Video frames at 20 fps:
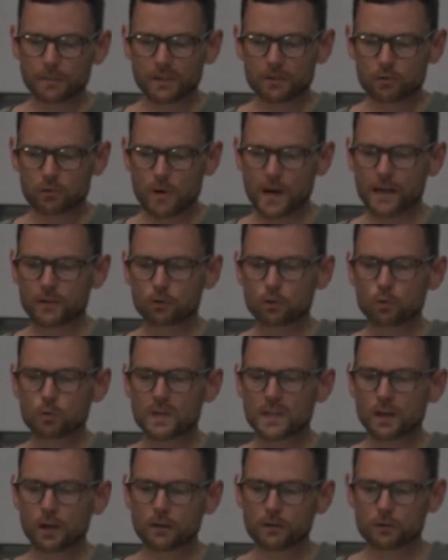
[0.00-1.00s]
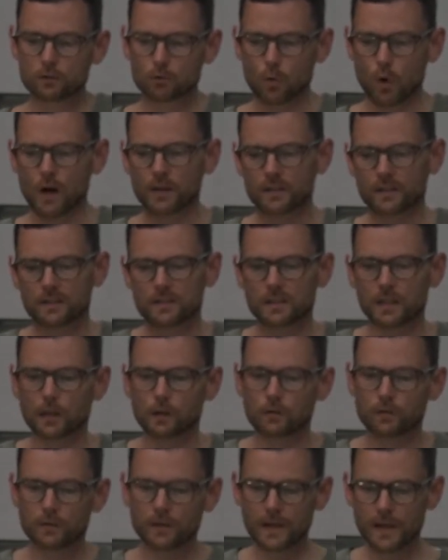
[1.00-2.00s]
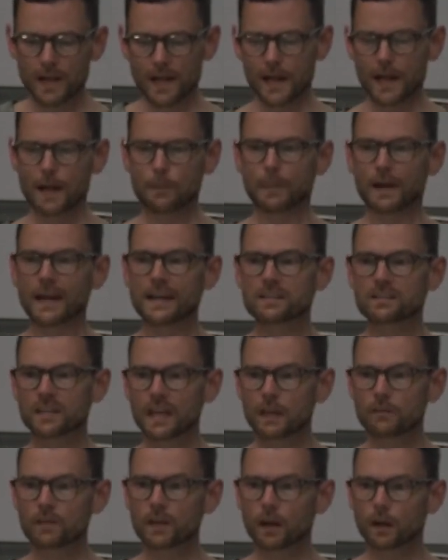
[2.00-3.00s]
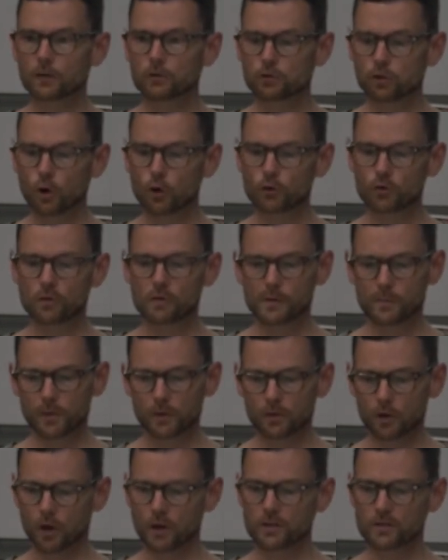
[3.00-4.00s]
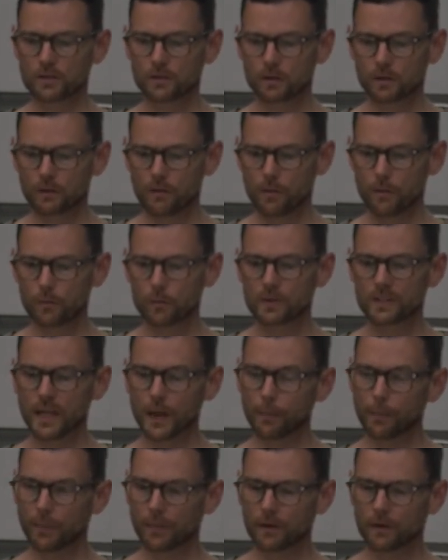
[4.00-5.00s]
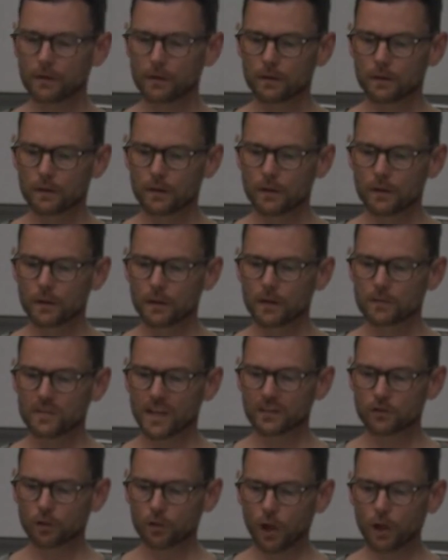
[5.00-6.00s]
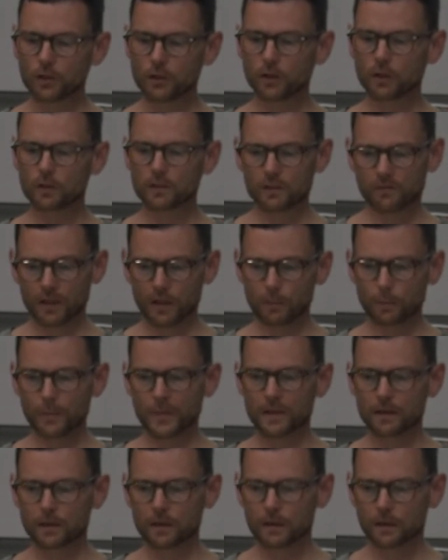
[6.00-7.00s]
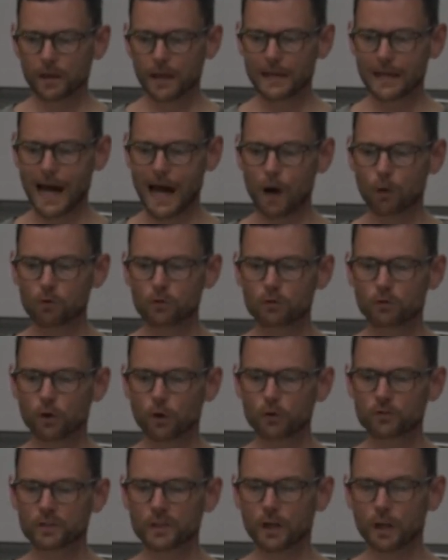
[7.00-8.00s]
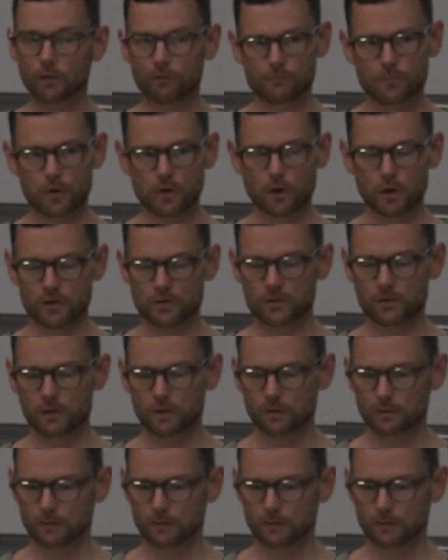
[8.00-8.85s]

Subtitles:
has tried to reconstruct itself by saving on social reproduction through debt, technological development, and outsourcing of production.